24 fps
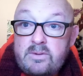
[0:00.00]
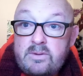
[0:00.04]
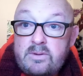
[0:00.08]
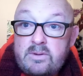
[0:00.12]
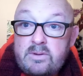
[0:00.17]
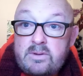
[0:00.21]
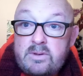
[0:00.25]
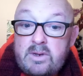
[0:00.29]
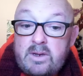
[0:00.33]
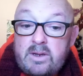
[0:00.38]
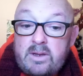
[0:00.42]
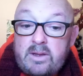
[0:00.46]

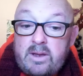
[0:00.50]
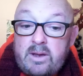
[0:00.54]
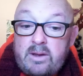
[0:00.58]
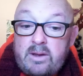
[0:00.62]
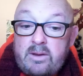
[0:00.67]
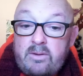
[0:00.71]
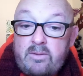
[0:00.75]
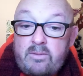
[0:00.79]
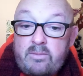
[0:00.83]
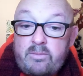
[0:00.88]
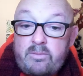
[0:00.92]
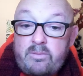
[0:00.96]
and then
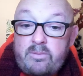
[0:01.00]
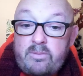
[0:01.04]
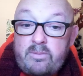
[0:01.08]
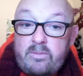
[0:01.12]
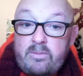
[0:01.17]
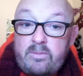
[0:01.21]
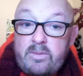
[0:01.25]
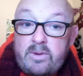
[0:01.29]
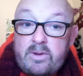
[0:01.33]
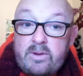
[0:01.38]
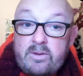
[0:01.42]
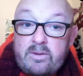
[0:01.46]
that you'll,
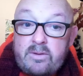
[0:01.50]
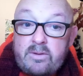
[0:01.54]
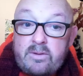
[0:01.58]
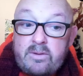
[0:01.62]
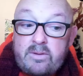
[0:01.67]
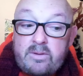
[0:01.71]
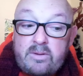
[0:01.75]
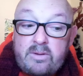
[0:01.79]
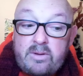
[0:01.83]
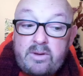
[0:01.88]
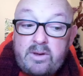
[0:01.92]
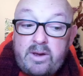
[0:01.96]

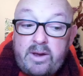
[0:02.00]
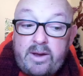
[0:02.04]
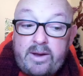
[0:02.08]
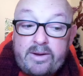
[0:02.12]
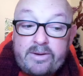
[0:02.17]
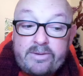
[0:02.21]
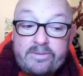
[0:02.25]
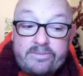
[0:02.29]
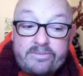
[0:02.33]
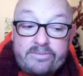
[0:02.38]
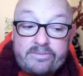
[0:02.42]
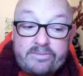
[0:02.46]
it's, yeah,
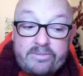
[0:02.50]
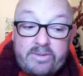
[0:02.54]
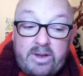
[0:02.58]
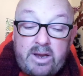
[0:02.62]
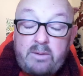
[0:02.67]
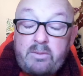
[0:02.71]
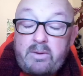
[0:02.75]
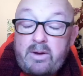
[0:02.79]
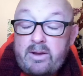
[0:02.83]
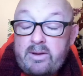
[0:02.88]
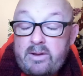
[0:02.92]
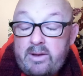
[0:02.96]

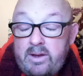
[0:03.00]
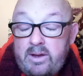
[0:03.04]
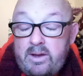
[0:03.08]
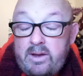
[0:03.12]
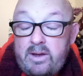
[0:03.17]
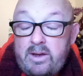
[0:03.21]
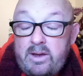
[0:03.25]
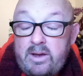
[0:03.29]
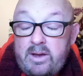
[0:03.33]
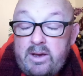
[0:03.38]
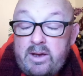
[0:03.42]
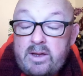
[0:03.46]
anyway,
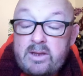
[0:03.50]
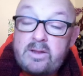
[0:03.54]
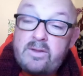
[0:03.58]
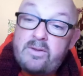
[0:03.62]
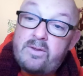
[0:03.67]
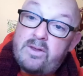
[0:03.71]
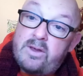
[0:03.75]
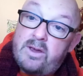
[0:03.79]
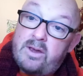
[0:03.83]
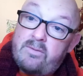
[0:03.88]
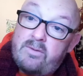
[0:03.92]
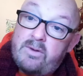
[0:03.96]
it's a
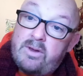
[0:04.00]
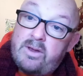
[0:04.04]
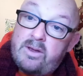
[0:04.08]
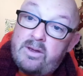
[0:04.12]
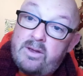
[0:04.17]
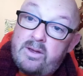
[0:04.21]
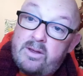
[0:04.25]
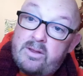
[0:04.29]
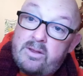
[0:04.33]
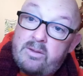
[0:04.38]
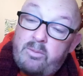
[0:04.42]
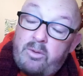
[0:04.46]
theory,
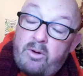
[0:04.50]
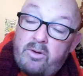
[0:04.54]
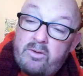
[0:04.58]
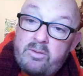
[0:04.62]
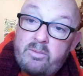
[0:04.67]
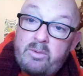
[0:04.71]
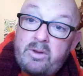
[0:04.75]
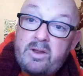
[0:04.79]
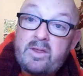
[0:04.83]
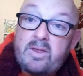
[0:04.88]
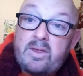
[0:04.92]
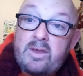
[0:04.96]
it's a
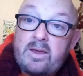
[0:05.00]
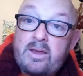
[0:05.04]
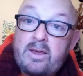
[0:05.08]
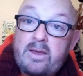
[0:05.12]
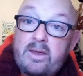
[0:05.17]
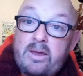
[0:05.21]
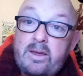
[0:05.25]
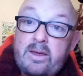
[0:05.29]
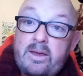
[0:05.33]
possibility.